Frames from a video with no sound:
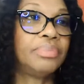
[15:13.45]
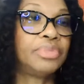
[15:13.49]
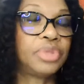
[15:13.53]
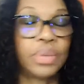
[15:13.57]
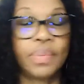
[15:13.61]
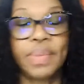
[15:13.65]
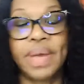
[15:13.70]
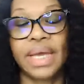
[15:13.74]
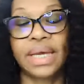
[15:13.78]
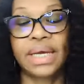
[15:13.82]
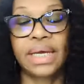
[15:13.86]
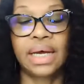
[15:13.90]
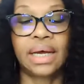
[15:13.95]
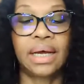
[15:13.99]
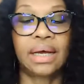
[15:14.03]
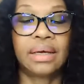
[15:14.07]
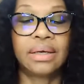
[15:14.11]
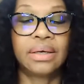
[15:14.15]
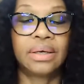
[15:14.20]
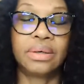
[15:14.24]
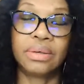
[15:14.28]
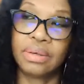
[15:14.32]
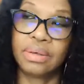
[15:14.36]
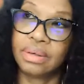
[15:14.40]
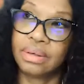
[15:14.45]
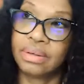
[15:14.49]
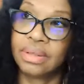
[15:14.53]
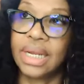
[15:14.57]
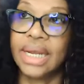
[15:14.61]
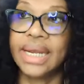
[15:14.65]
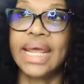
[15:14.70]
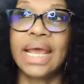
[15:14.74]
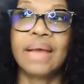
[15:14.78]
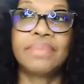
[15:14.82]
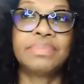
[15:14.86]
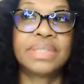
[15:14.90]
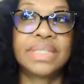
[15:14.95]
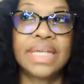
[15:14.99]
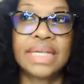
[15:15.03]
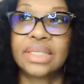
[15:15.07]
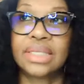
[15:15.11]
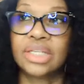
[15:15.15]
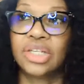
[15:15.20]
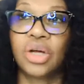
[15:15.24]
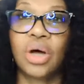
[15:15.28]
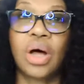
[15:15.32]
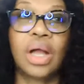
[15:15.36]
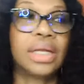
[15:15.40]
Jamaica. The name
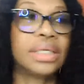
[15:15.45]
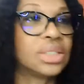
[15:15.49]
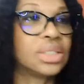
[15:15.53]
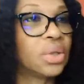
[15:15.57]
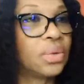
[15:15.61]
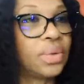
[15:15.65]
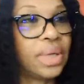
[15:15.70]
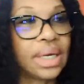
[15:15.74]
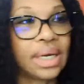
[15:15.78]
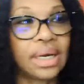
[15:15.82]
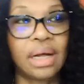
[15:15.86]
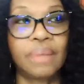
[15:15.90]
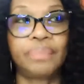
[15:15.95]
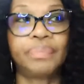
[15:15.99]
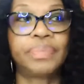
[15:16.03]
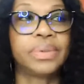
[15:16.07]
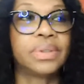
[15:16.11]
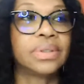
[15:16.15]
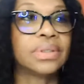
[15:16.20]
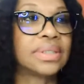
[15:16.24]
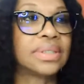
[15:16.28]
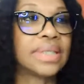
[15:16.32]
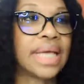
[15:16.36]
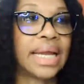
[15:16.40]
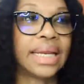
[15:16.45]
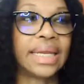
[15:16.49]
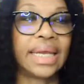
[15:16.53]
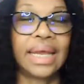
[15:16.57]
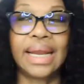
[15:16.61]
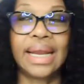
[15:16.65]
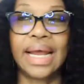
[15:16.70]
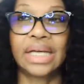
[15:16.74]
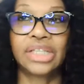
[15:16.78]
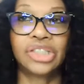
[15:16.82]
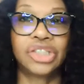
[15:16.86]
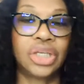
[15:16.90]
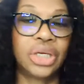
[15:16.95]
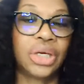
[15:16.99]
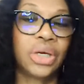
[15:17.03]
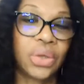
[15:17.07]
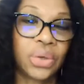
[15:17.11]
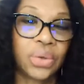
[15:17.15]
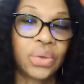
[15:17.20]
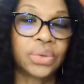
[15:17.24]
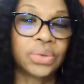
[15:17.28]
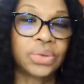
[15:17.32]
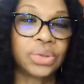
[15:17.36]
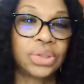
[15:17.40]
says it all. It's only couples that can actually
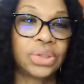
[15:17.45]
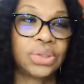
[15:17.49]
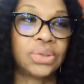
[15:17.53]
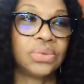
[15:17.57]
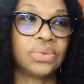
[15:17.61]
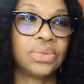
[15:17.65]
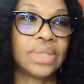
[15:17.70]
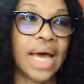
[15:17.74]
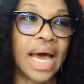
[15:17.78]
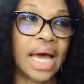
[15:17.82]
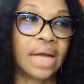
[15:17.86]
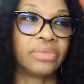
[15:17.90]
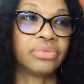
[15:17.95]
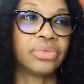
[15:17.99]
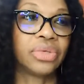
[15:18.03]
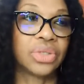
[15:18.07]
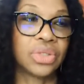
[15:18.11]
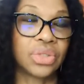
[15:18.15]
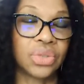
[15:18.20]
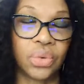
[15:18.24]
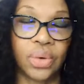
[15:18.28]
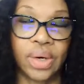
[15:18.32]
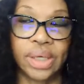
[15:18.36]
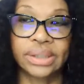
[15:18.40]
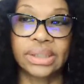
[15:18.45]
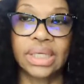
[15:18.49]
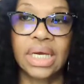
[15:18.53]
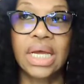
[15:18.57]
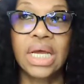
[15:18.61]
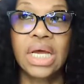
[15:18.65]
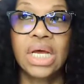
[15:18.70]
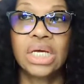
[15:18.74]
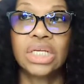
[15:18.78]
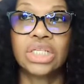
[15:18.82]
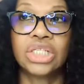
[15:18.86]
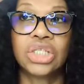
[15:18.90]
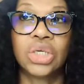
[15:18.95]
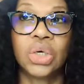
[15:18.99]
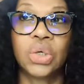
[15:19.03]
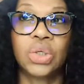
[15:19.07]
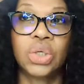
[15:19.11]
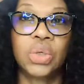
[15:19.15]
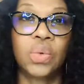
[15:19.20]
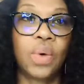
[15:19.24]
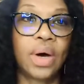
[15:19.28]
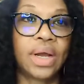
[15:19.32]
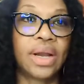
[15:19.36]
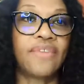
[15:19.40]
go to that resort. So
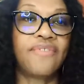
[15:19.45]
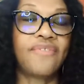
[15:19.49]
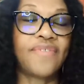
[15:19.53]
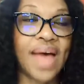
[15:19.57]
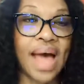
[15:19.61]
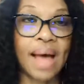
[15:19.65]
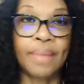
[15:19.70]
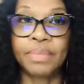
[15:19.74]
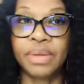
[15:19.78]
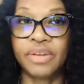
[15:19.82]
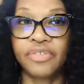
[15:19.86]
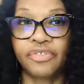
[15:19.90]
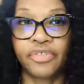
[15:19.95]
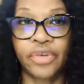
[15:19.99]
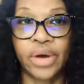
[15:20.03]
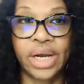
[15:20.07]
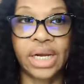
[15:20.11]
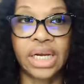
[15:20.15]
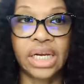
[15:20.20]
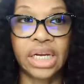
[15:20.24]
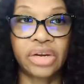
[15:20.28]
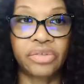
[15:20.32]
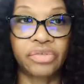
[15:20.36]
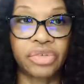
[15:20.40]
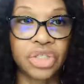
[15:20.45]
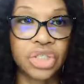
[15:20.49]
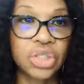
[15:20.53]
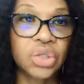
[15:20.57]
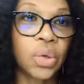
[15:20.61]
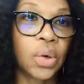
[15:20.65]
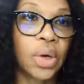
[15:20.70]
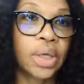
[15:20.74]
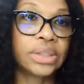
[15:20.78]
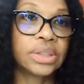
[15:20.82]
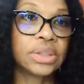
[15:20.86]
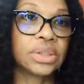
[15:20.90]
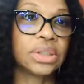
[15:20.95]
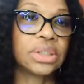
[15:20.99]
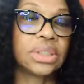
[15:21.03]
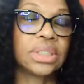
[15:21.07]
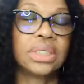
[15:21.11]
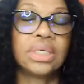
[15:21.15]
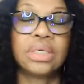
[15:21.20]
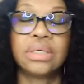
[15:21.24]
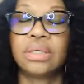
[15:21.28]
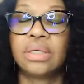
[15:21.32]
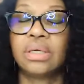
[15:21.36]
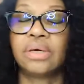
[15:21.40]
you want a family friendly resort,
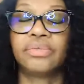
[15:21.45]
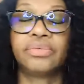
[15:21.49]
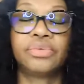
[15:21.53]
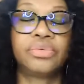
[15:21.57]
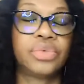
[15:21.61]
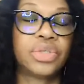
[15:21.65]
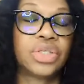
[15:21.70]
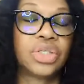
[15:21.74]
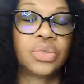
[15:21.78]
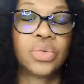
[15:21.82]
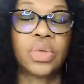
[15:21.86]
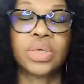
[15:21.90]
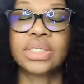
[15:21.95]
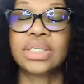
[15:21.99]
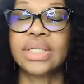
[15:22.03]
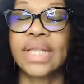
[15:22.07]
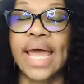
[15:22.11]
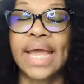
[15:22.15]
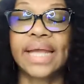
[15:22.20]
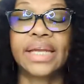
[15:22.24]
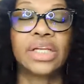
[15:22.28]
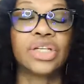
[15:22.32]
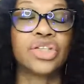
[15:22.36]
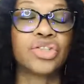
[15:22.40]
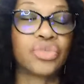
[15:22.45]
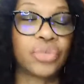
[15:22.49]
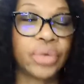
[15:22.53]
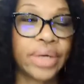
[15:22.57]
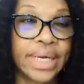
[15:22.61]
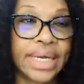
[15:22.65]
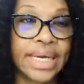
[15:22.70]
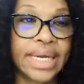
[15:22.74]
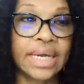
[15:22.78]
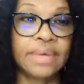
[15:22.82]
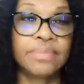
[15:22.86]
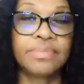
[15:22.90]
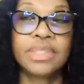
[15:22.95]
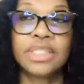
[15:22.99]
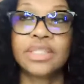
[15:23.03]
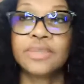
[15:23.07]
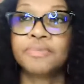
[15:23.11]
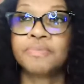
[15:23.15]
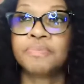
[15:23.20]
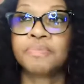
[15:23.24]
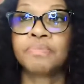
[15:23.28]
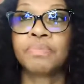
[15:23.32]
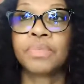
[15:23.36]
resorts like the Dreams,